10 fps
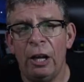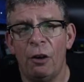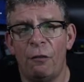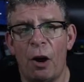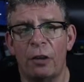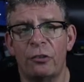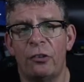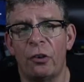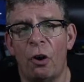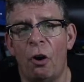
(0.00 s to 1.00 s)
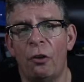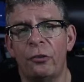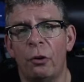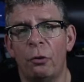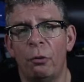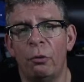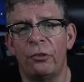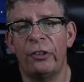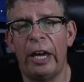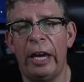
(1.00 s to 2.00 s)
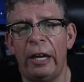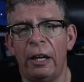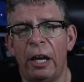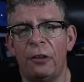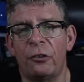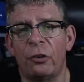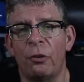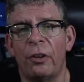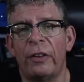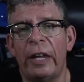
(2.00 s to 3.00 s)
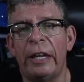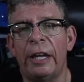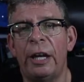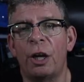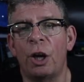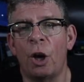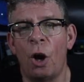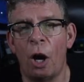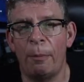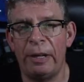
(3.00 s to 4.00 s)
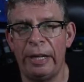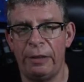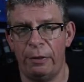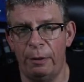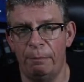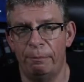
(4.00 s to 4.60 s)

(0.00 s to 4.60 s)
Fox is also saying it's so that they can accommodate them.